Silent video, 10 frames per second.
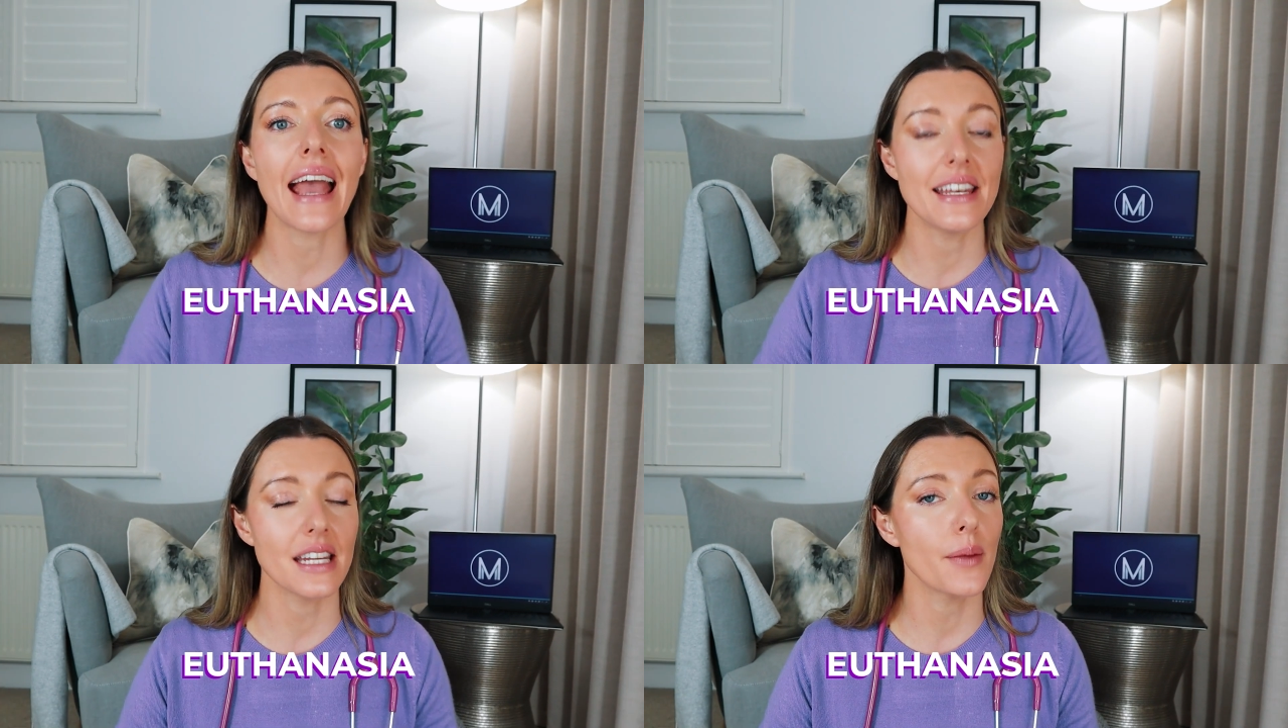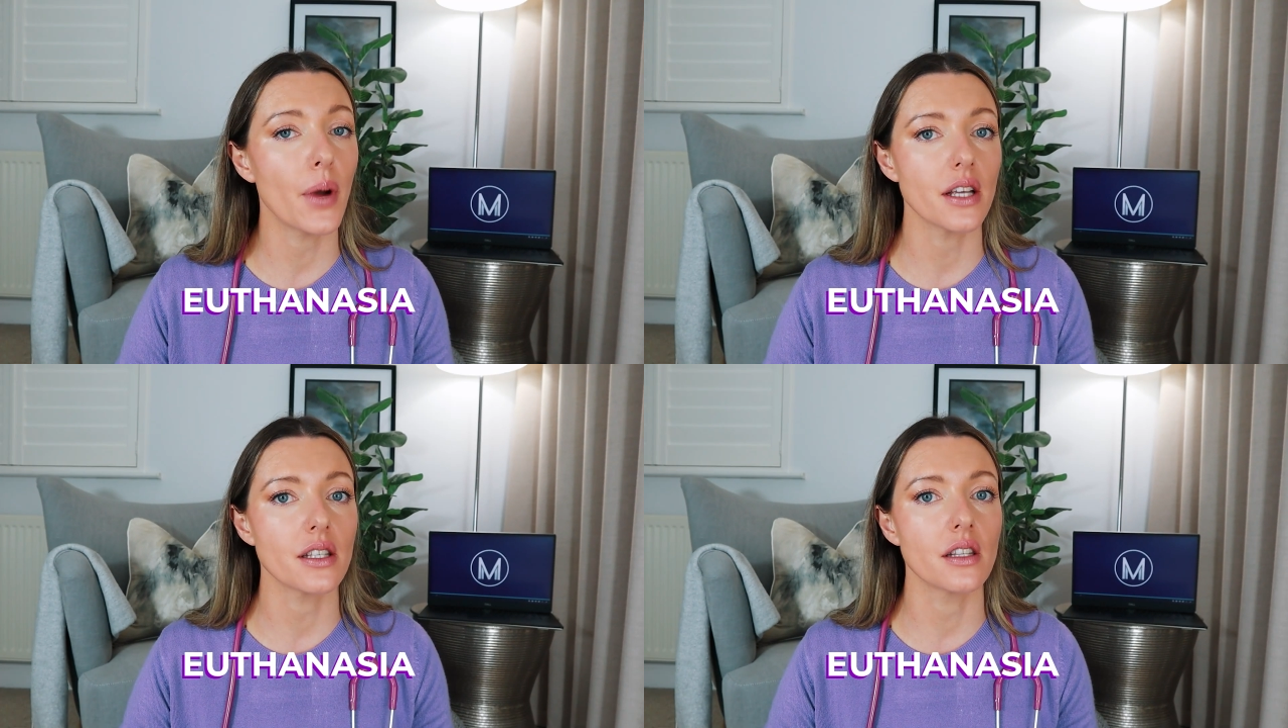ending a
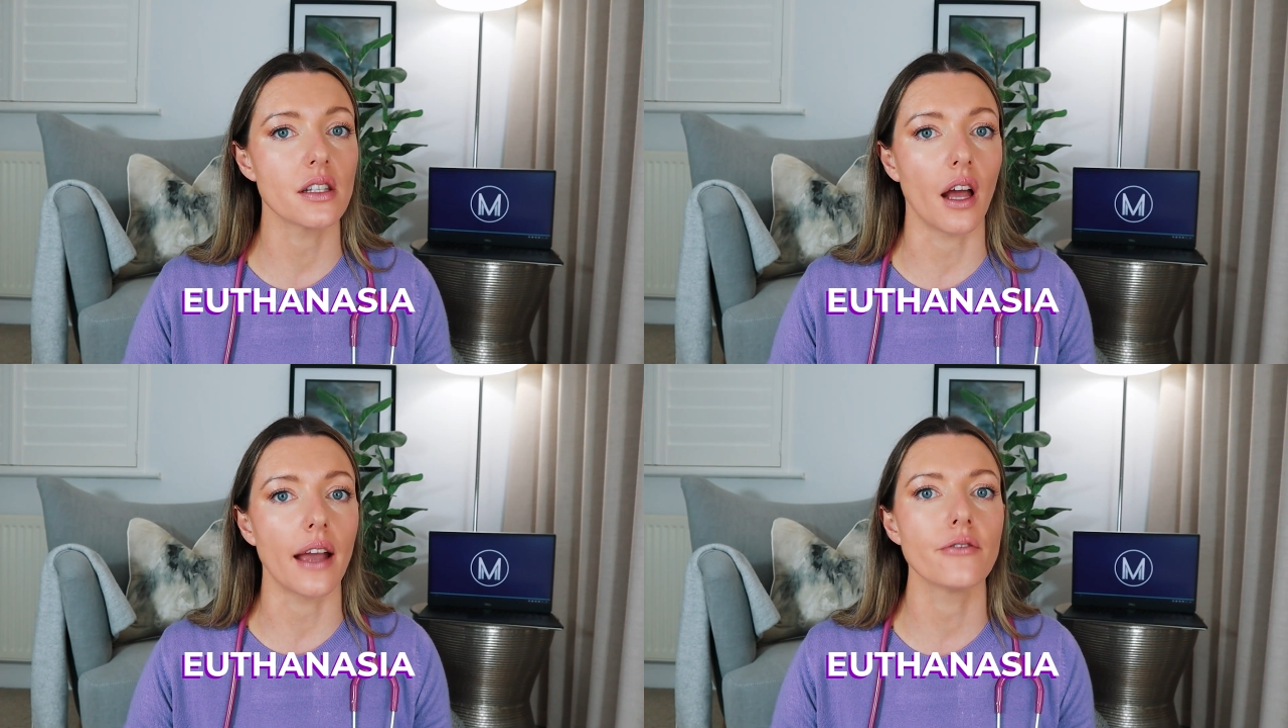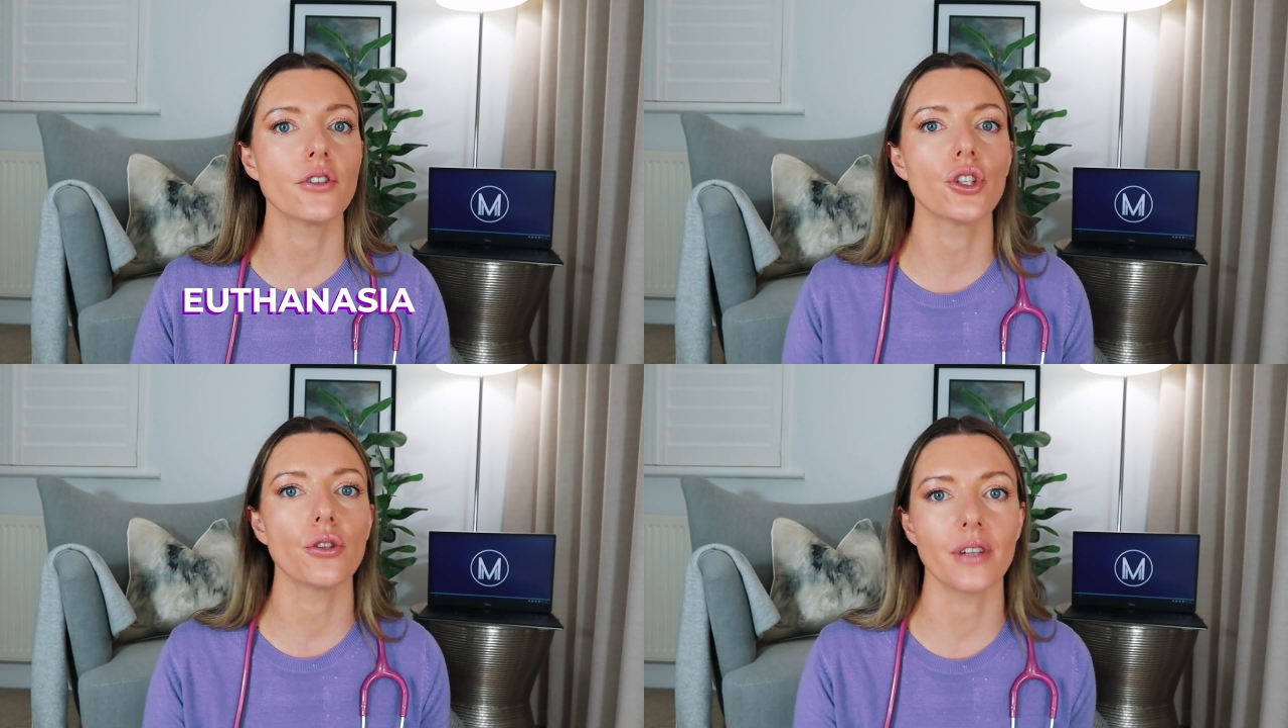person's life
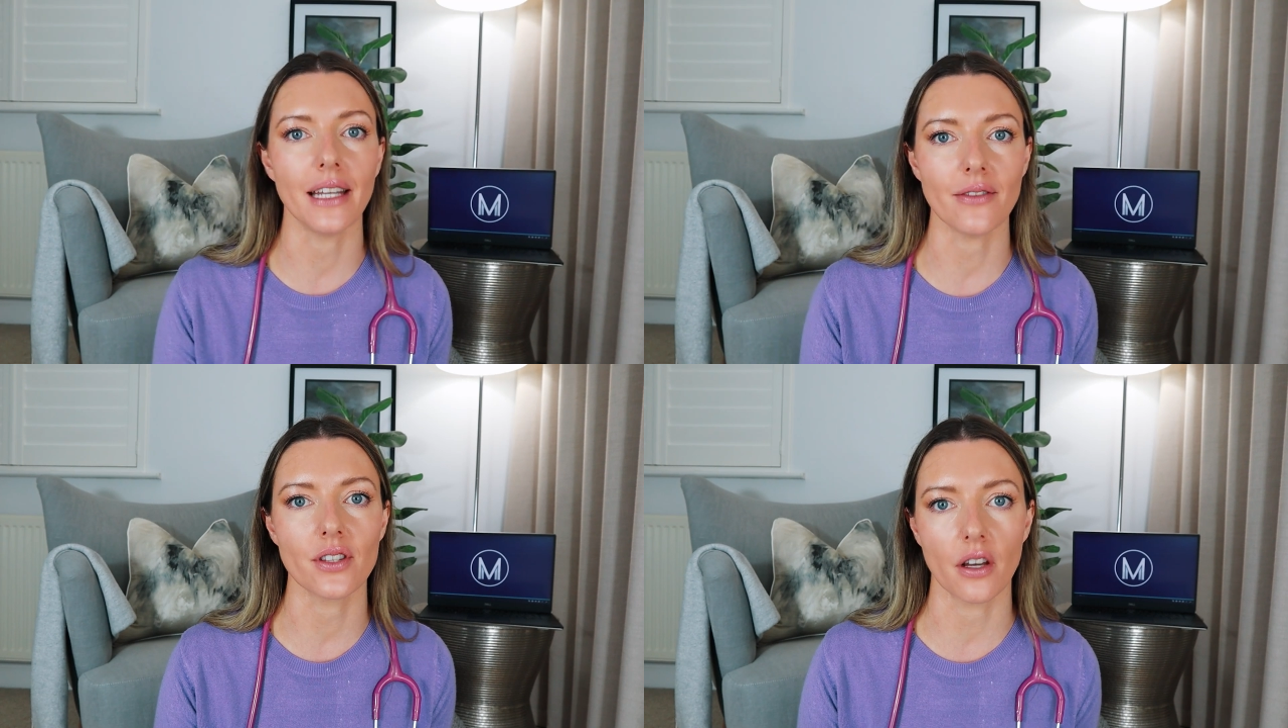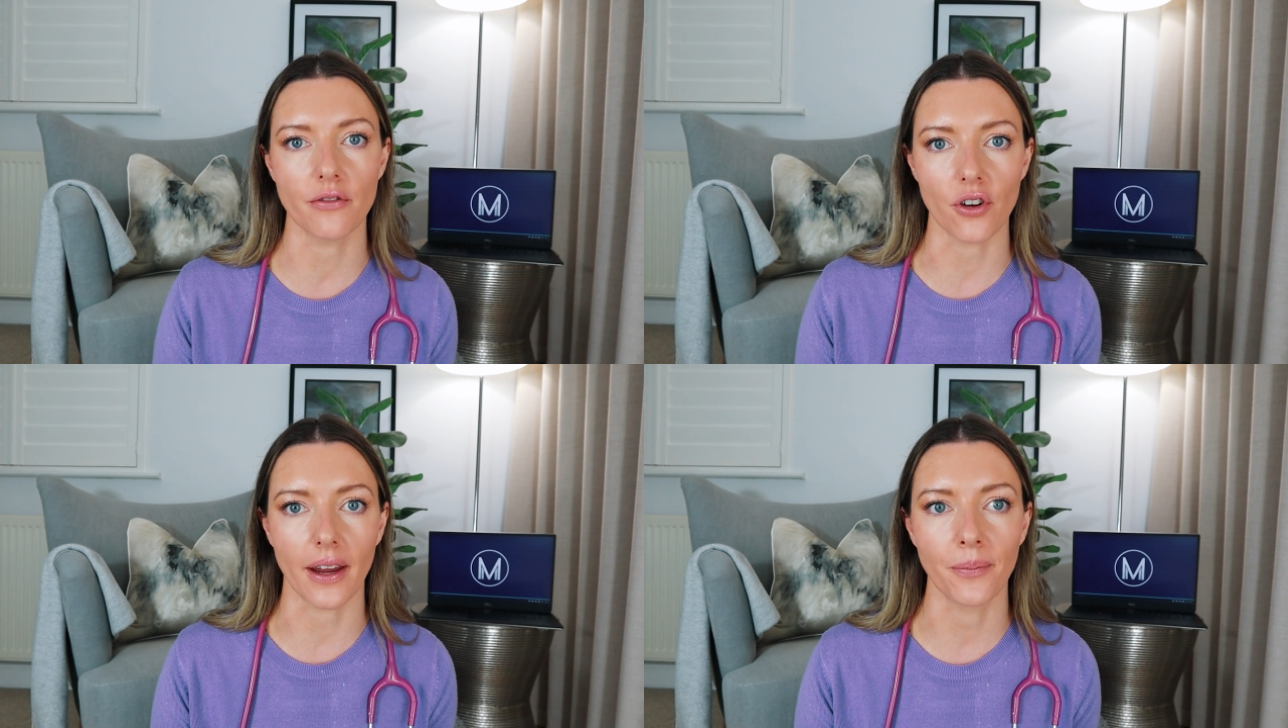to relieve
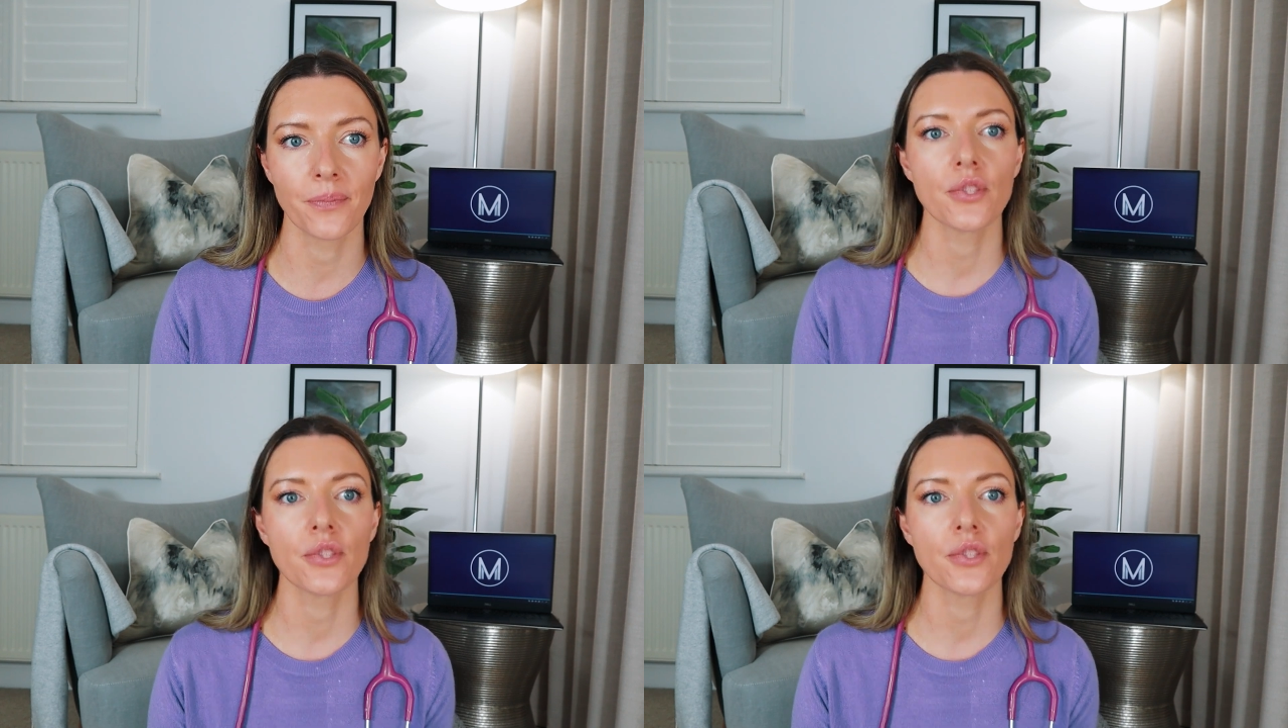suffering.